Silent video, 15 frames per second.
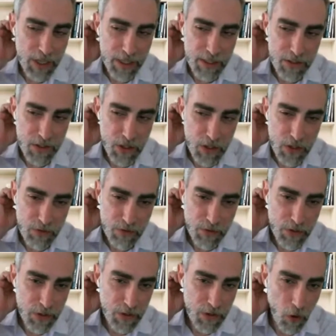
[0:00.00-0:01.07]
a concern
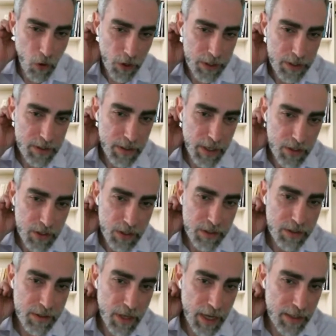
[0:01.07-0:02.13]
for
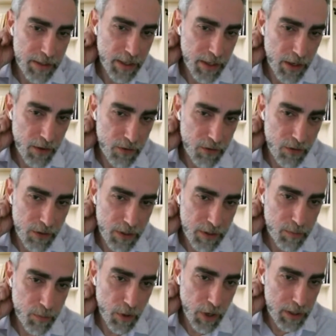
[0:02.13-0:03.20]
organizations as they go through
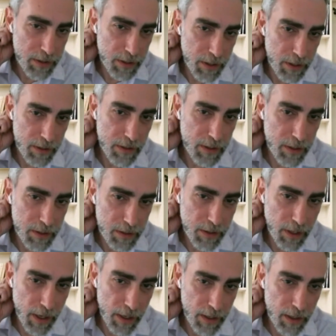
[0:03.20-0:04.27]
this process,
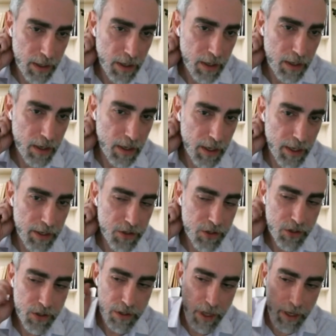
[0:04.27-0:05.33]
because they
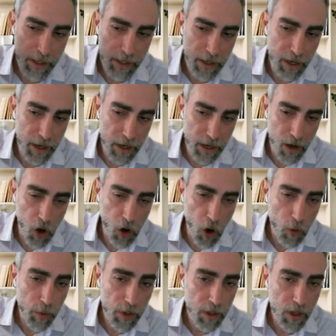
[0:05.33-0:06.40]
each, like,
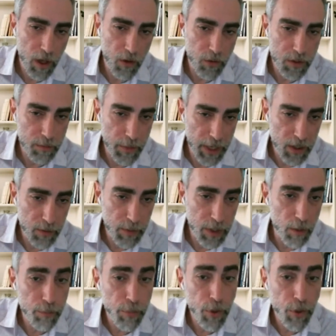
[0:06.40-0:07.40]
OpenClaw was made to be a